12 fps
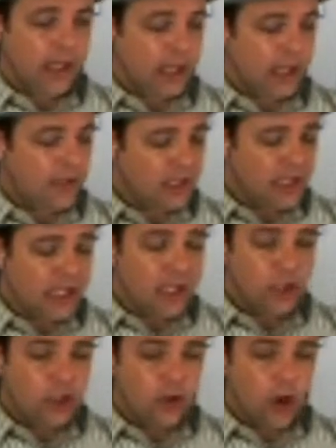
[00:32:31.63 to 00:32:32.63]
even
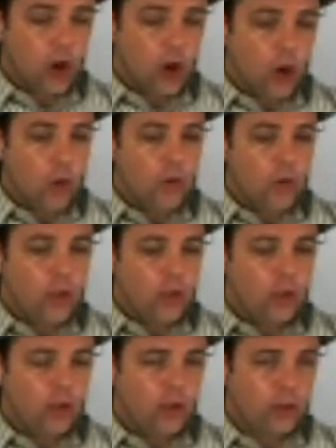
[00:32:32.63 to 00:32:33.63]
in your own
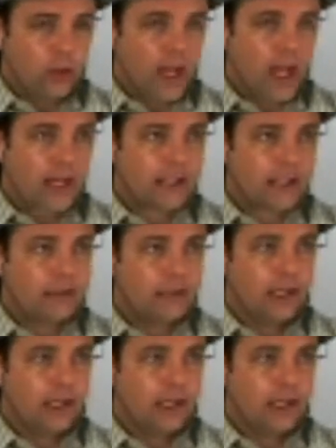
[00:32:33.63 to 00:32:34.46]
direct